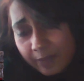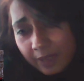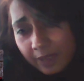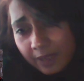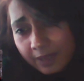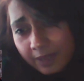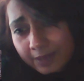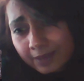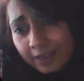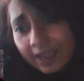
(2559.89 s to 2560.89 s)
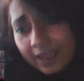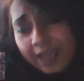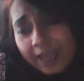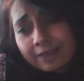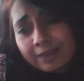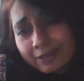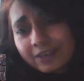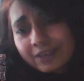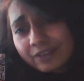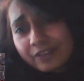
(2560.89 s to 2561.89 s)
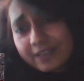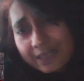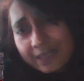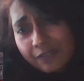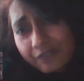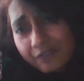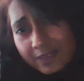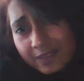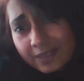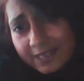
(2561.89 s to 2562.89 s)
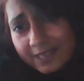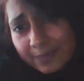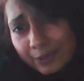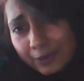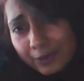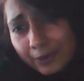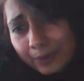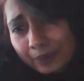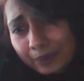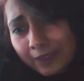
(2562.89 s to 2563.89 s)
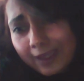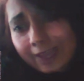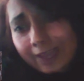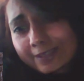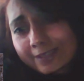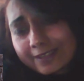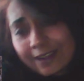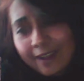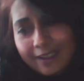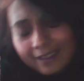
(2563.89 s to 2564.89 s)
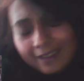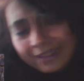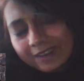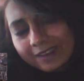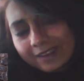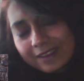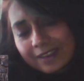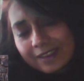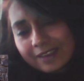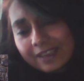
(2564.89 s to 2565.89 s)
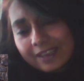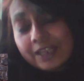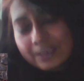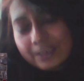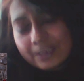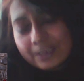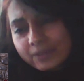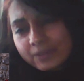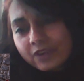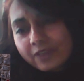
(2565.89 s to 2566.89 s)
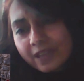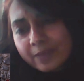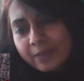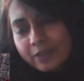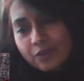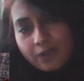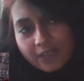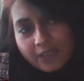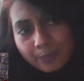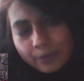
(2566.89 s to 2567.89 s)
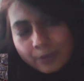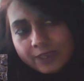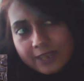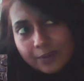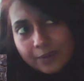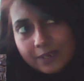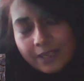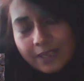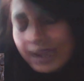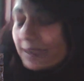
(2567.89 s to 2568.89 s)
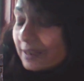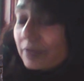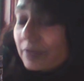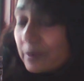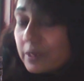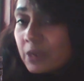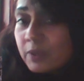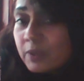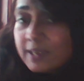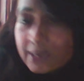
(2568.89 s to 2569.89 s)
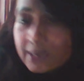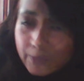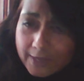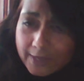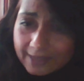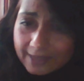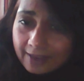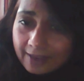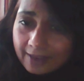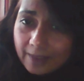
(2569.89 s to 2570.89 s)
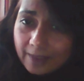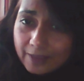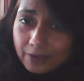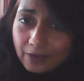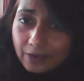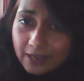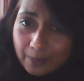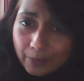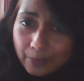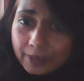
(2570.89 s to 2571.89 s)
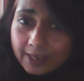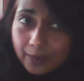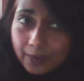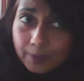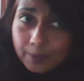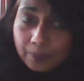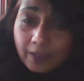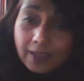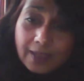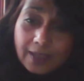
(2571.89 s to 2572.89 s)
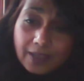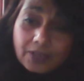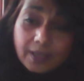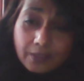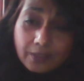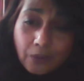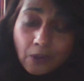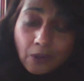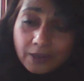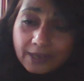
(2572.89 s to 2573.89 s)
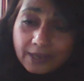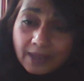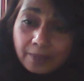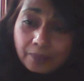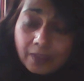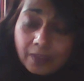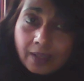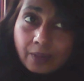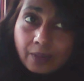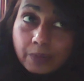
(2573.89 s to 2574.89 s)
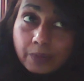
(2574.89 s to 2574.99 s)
my head, and it literally felt like a physical spear. And this guy in, in, in well, he was driving an Amazon truck. He pulled out. I turned around and looked, and it was this guy in an Amazon truck. He pulled out, and he actually had a gall to come. We were